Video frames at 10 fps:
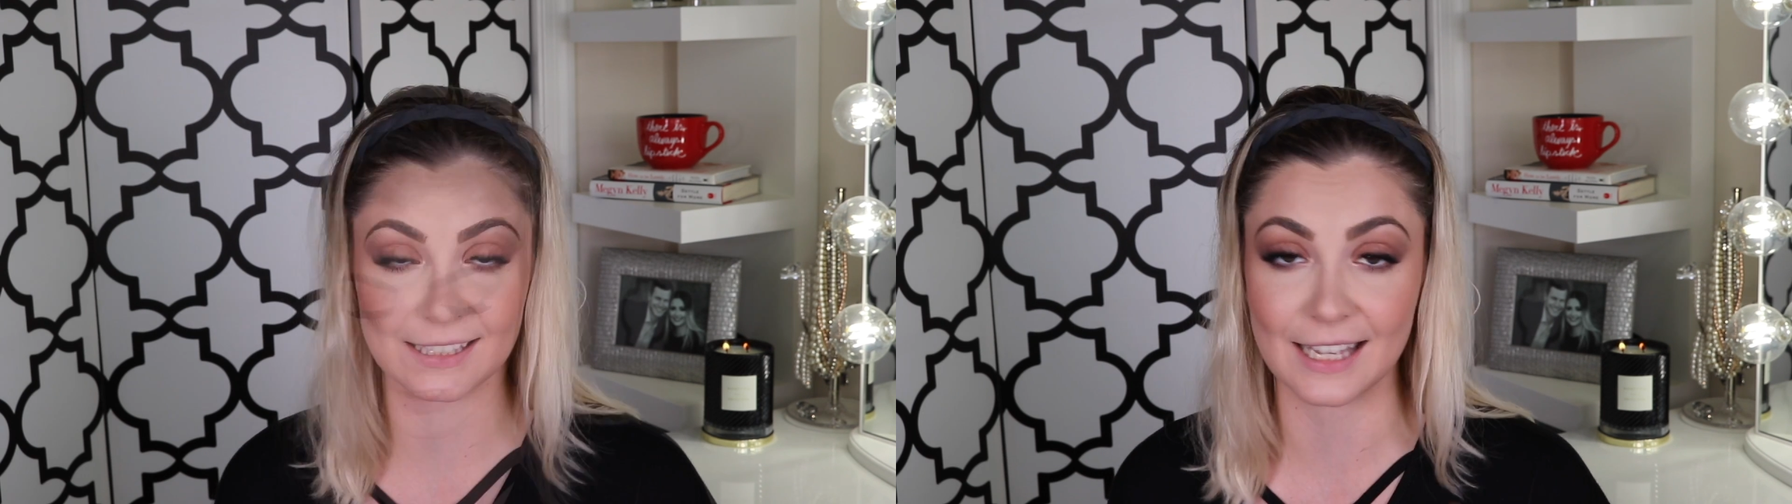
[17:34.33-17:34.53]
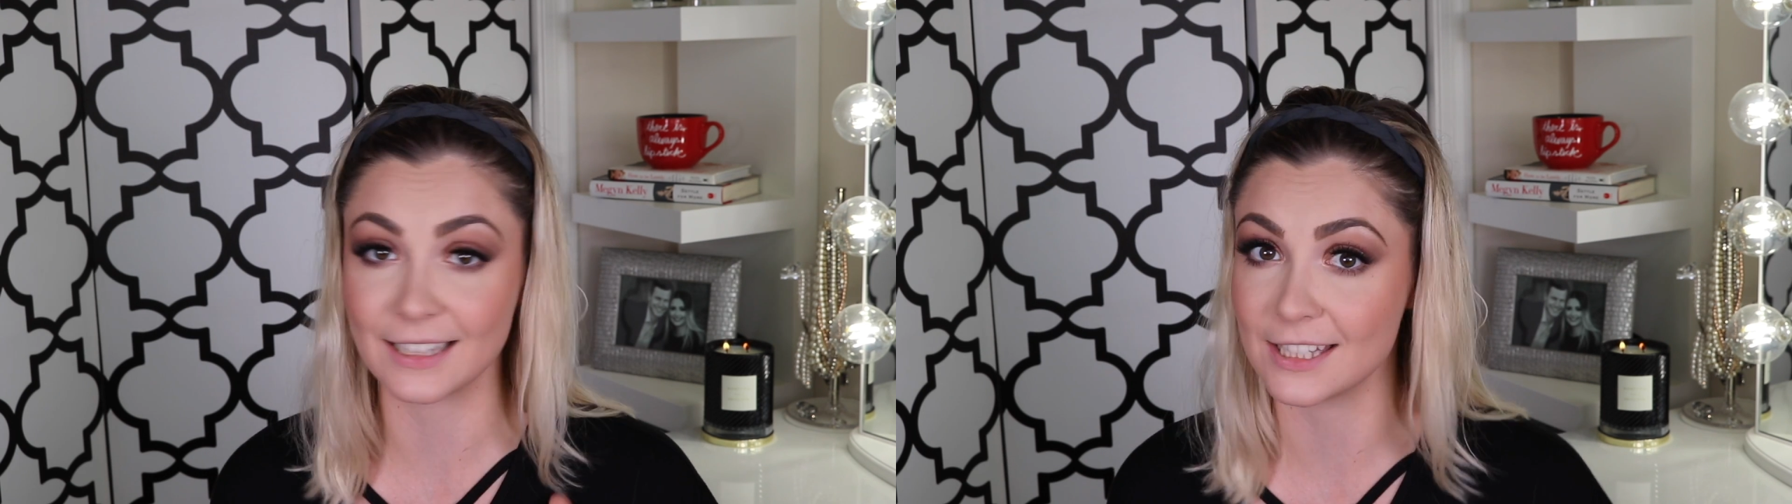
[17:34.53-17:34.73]

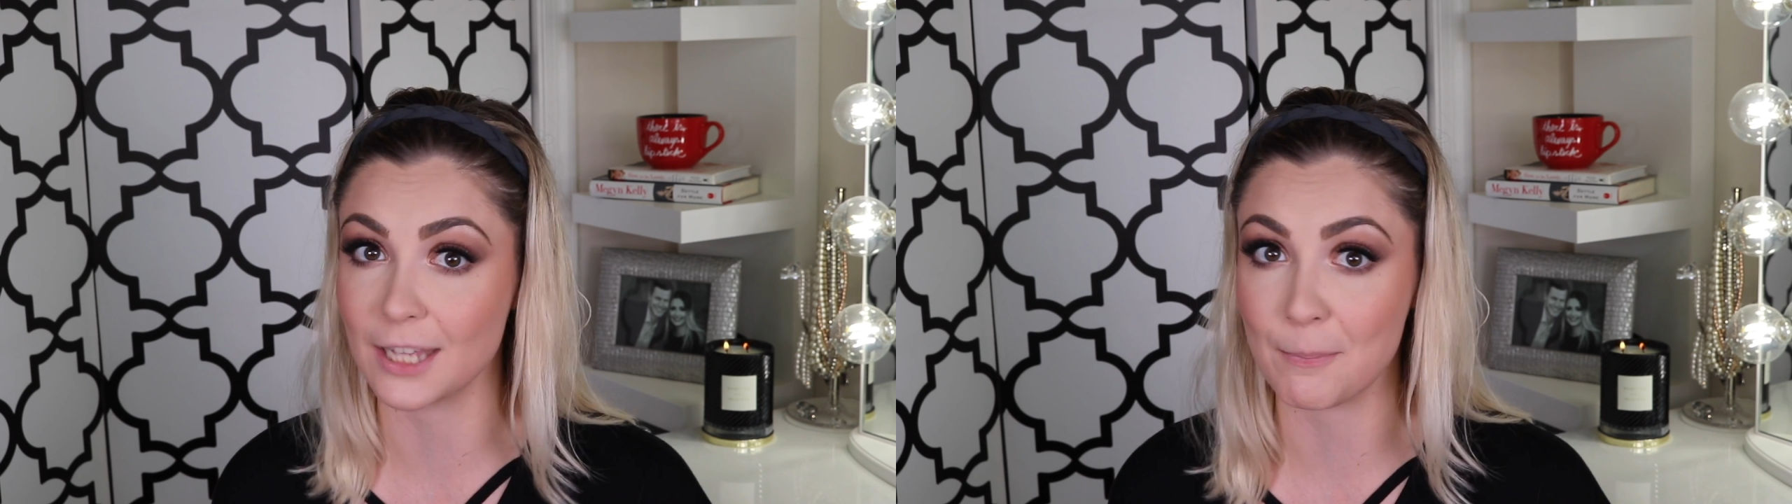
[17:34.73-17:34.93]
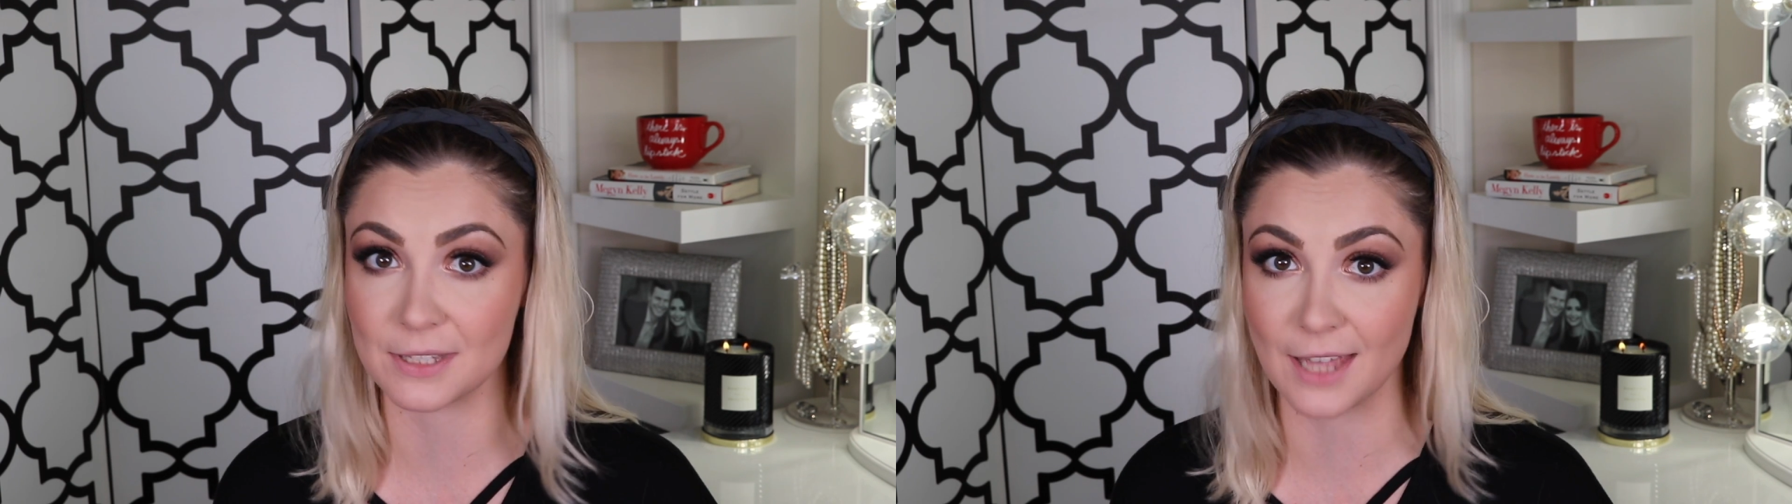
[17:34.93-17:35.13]
kick this
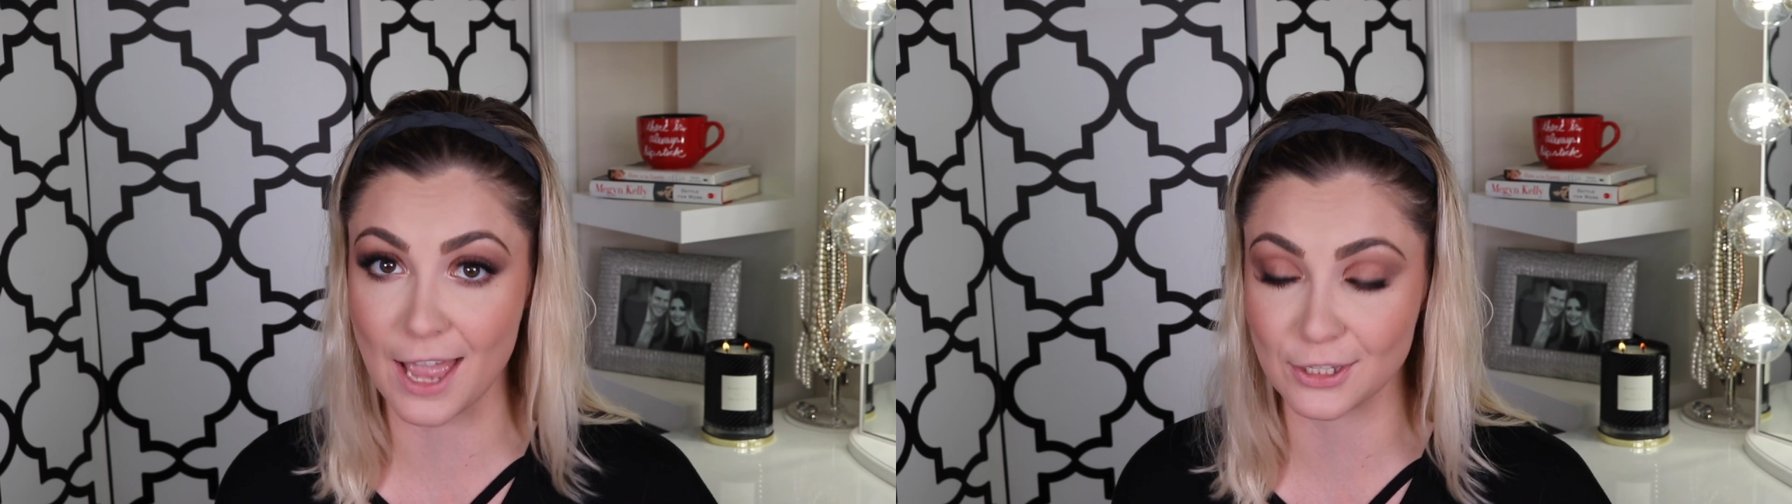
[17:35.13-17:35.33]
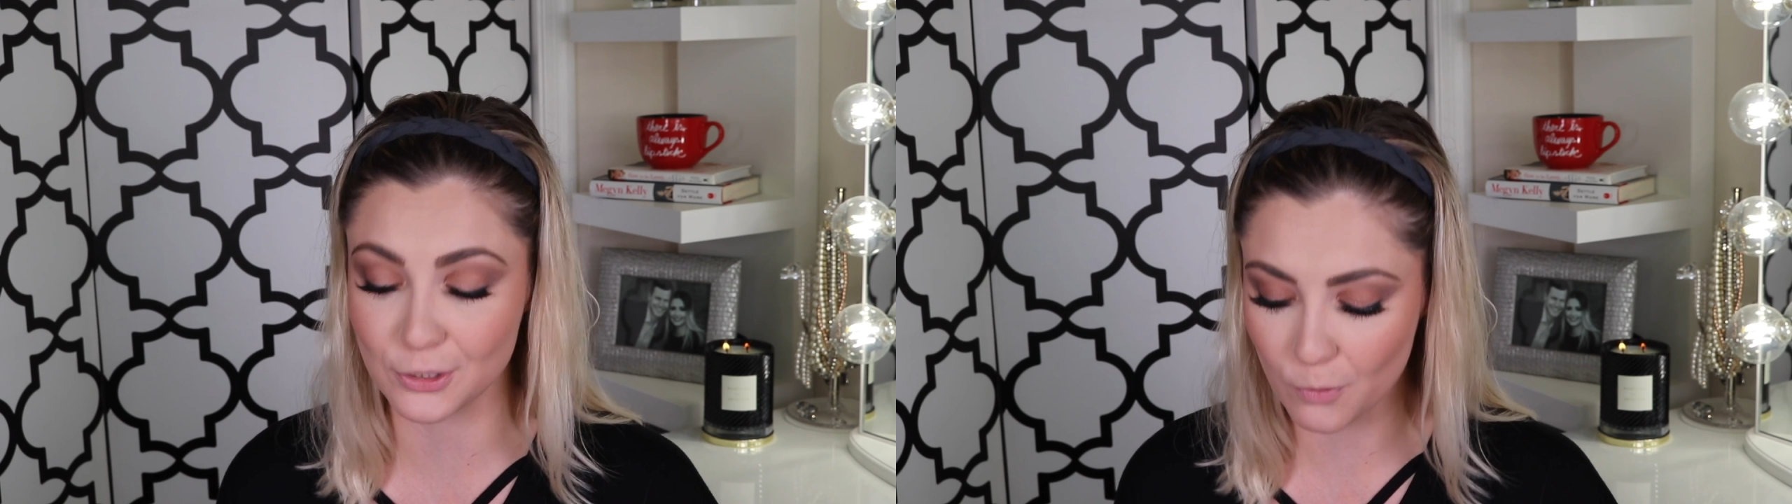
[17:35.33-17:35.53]
up as
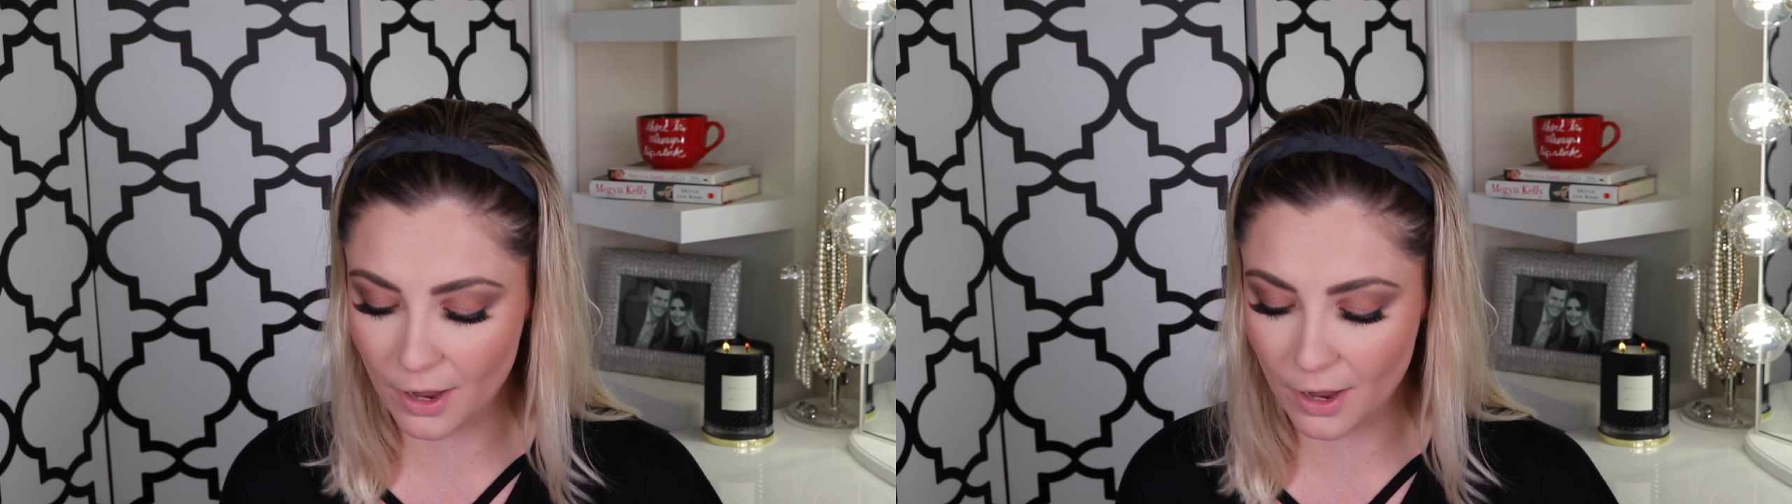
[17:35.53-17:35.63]
high as you